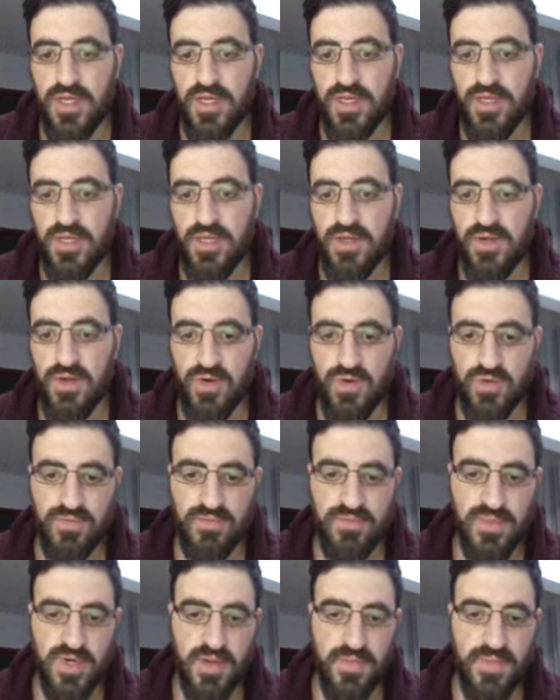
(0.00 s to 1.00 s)
uh, on
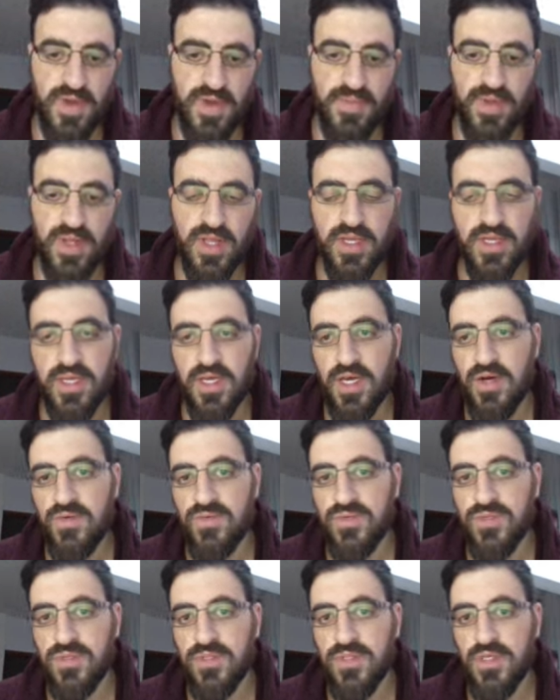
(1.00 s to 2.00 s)
my PayPal
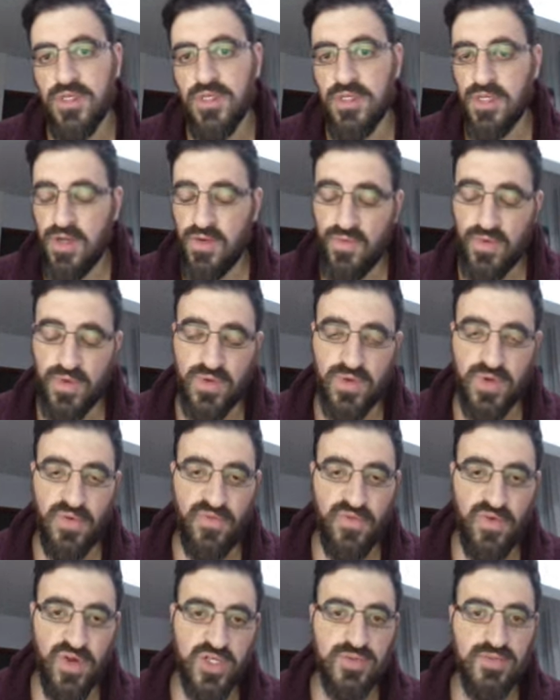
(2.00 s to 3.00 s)
account and I will
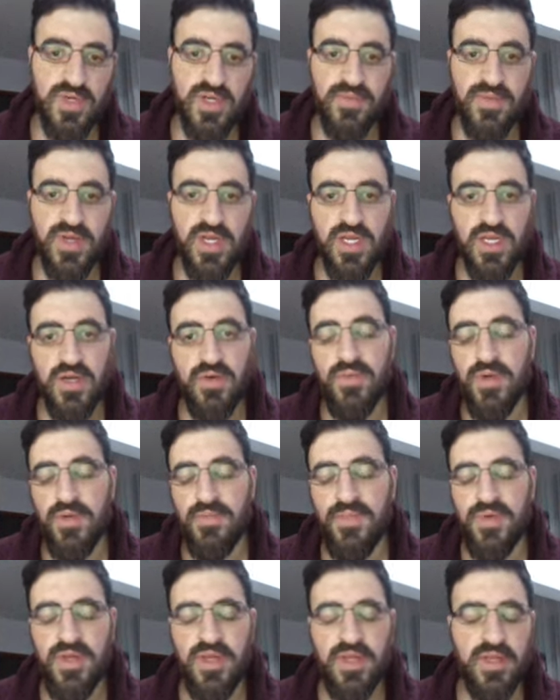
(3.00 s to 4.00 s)
refresh my makeup
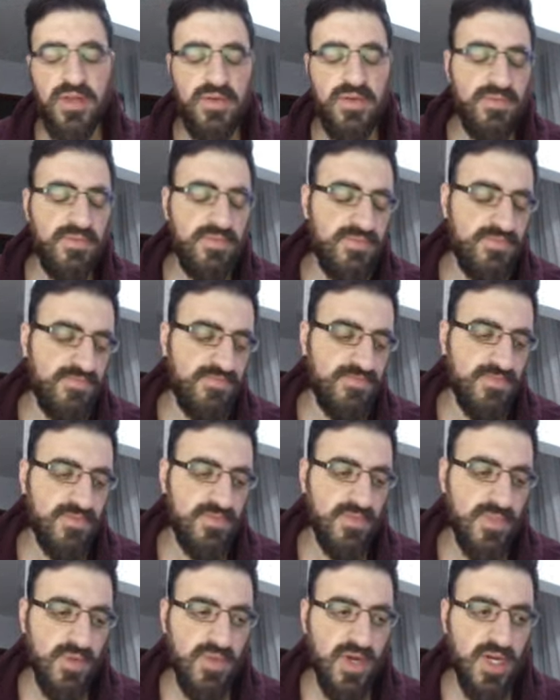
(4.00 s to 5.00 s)
uh, um,
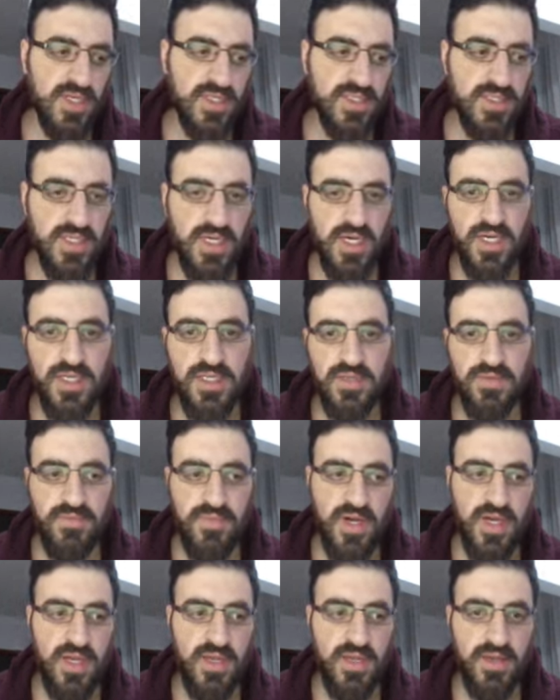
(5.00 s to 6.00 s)
my site
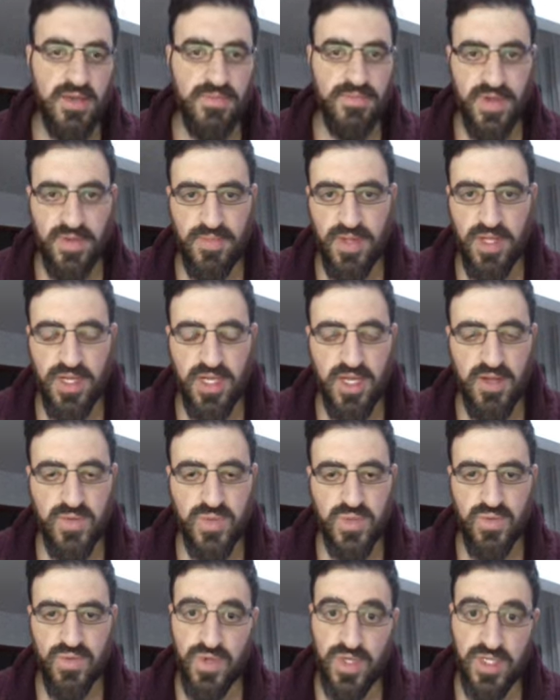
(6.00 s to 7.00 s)
my PayPal
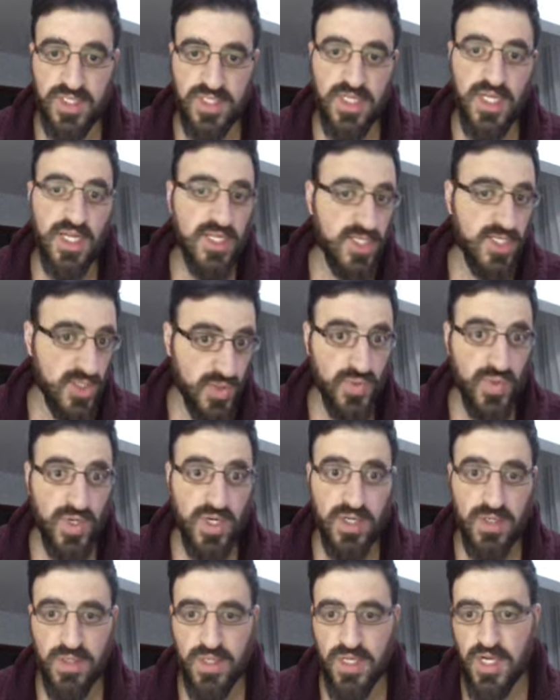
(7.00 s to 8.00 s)
account so you can see that it's
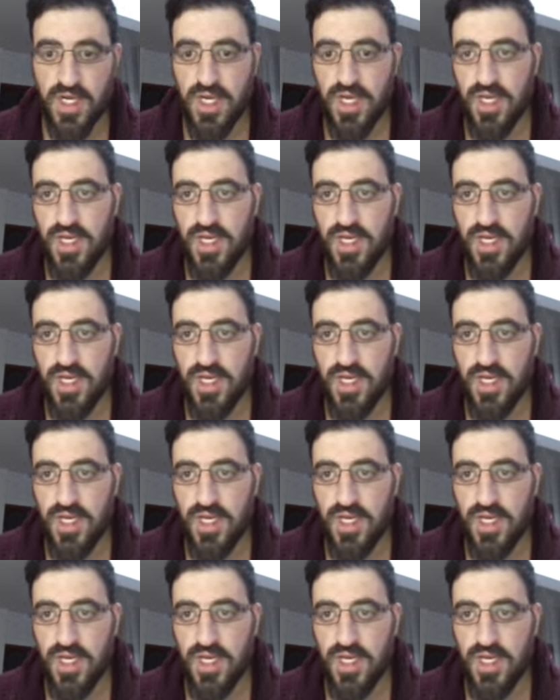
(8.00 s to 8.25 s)
real